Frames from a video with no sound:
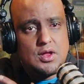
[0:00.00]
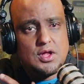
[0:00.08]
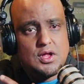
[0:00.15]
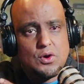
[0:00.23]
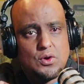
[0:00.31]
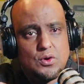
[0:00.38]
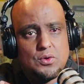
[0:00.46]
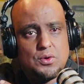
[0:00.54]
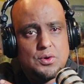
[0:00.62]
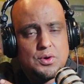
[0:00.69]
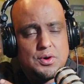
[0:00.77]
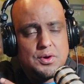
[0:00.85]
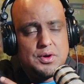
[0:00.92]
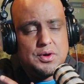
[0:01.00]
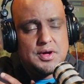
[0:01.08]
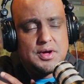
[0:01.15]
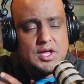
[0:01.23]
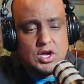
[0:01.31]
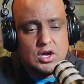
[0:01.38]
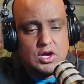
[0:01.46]
you know
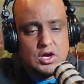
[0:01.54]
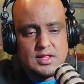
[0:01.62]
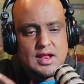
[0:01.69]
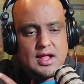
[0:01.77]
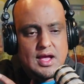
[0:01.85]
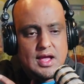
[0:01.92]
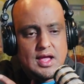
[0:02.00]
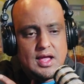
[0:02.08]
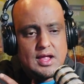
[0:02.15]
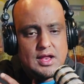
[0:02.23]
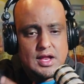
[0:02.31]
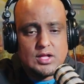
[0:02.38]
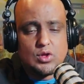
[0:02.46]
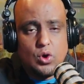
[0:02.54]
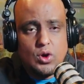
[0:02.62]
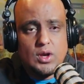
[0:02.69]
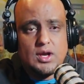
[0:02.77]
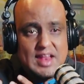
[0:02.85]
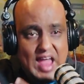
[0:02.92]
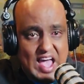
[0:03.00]
here that are not
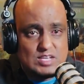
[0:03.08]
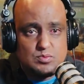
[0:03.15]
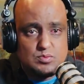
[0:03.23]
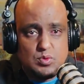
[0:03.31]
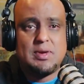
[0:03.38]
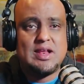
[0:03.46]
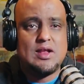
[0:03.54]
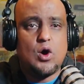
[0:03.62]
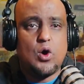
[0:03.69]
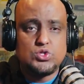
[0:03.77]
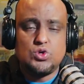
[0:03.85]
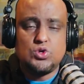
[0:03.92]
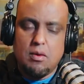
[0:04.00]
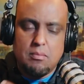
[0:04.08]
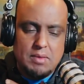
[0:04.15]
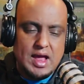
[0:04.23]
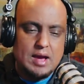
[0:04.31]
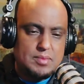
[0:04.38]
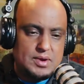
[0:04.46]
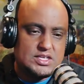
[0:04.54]
only diaspora but also our
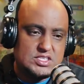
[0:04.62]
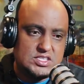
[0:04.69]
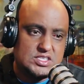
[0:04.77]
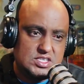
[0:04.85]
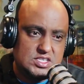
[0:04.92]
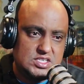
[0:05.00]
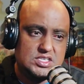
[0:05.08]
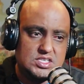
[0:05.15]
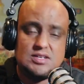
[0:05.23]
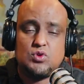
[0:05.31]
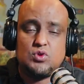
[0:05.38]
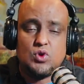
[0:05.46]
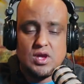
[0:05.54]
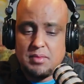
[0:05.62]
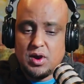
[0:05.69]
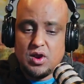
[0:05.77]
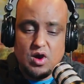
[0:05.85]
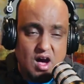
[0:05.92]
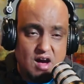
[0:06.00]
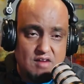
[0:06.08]
black brothers and sisters. I'm talking about
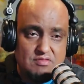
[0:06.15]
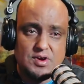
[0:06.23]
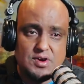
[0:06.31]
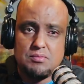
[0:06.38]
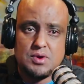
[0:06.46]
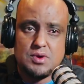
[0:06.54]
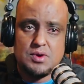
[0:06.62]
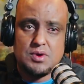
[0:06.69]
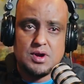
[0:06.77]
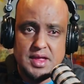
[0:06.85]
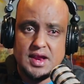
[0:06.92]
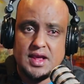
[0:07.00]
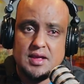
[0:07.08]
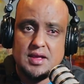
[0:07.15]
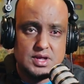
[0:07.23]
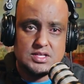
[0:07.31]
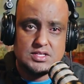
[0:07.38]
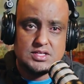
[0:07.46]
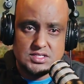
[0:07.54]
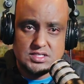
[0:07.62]
our American
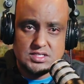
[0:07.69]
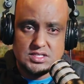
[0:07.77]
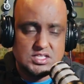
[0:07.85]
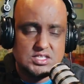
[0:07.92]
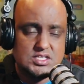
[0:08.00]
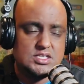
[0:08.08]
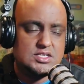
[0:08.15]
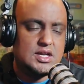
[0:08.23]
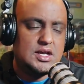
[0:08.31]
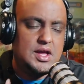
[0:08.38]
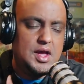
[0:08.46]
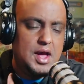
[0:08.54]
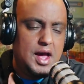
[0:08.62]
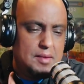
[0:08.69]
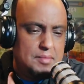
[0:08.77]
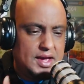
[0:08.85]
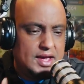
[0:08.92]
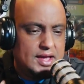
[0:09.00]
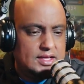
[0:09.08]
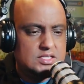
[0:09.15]
brothers and sisters are
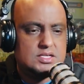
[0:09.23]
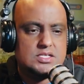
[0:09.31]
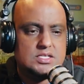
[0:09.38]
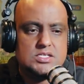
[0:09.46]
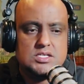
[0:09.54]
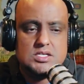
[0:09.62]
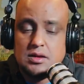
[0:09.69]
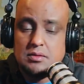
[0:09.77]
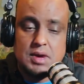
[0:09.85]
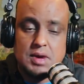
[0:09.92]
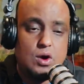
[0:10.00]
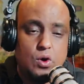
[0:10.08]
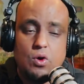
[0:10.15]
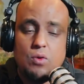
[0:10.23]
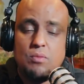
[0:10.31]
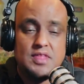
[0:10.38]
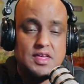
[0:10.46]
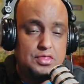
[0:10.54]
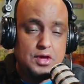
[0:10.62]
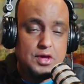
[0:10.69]
making this transitioning back home.
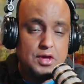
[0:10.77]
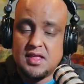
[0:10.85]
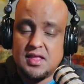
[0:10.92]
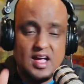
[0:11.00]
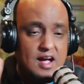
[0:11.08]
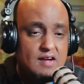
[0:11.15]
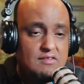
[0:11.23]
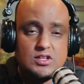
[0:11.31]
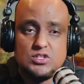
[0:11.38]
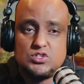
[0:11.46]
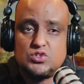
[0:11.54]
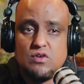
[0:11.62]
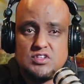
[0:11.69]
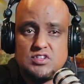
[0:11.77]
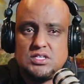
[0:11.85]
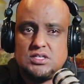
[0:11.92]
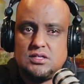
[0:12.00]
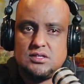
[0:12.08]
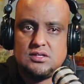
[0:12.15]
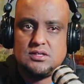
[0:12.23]
They're thinking, they're having this conversation.